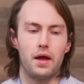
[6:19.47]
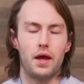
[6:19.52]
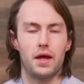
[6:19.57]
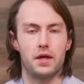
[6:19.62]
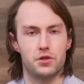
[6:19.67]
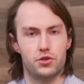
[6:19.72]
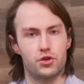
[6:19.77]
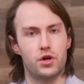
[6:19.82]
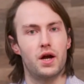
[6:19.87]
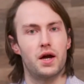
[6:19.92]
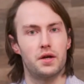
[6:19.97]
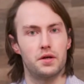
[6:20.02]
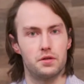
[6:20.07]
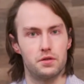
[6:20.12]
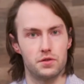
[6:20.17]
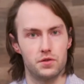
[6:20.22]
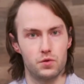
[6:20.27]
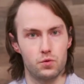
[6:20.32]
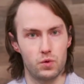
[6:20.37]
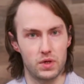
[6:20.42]
and
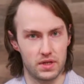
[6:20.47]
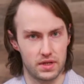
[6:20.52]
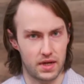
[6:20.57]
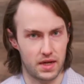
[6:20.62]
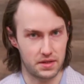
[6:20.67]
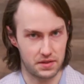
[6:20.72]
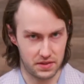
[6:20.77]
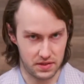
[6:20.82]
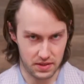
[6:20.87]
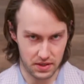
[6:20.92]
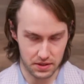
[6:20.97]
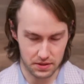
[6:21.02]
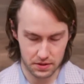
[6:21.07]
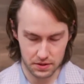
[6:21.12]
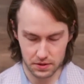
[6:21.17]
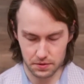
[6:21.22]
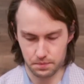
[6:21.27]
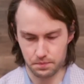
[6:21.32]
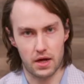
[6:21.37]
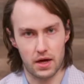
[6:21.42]
trials will not cease."